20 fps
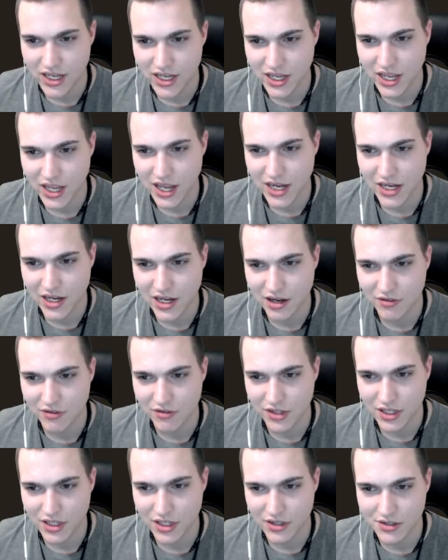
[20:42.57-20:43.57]
any of
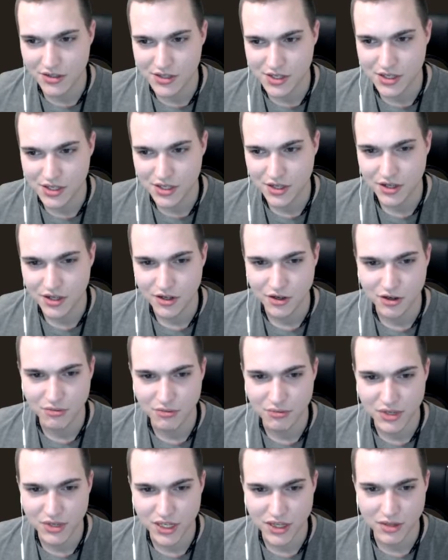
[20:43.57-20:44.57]
these
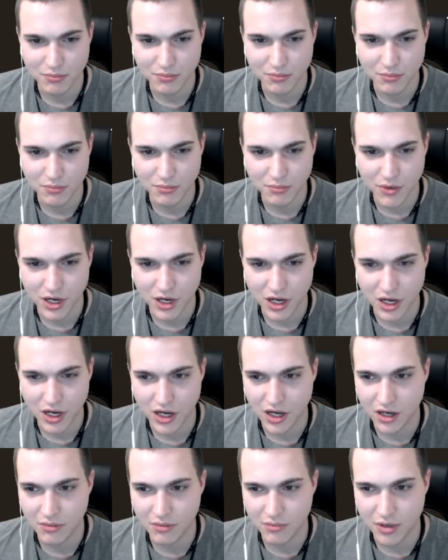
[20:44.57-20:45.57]
could be the
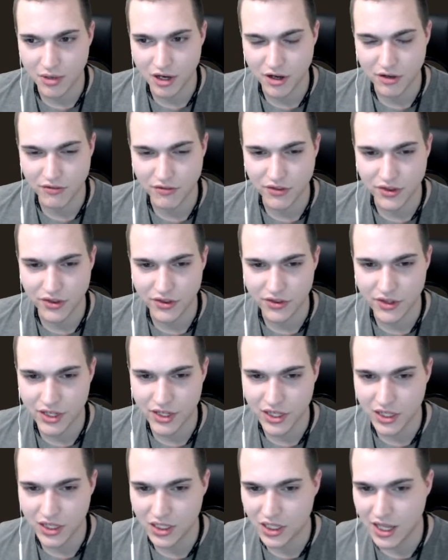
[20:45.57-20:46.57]
part of
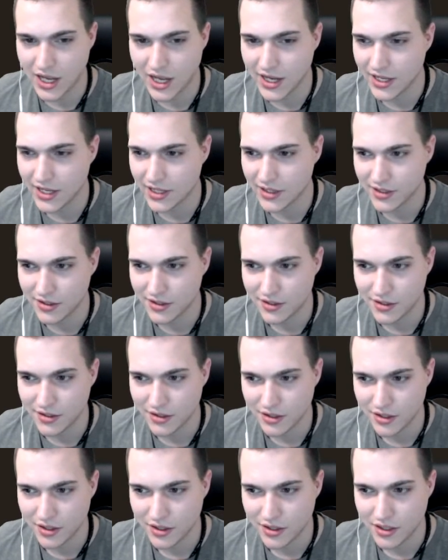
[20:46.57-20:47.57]
the alliance.
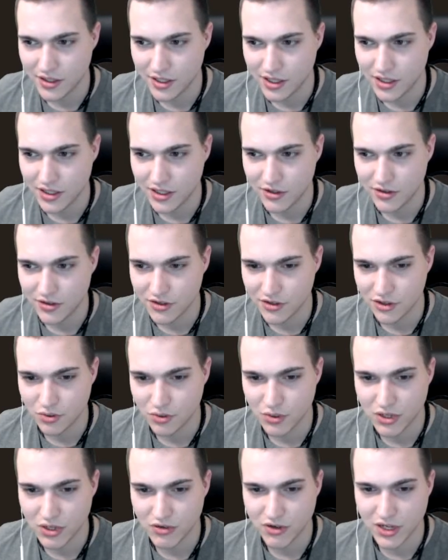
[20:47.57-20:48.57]
And here's a
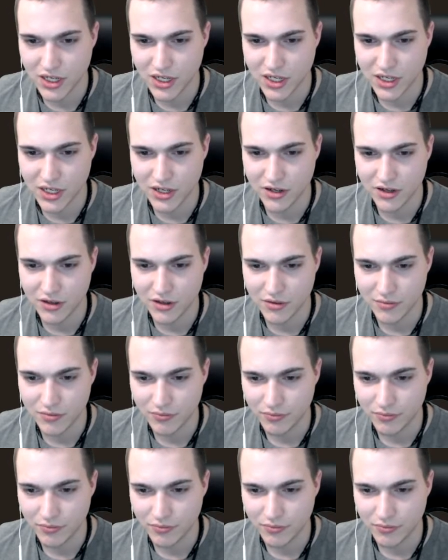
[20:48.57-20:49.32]
tweet right here.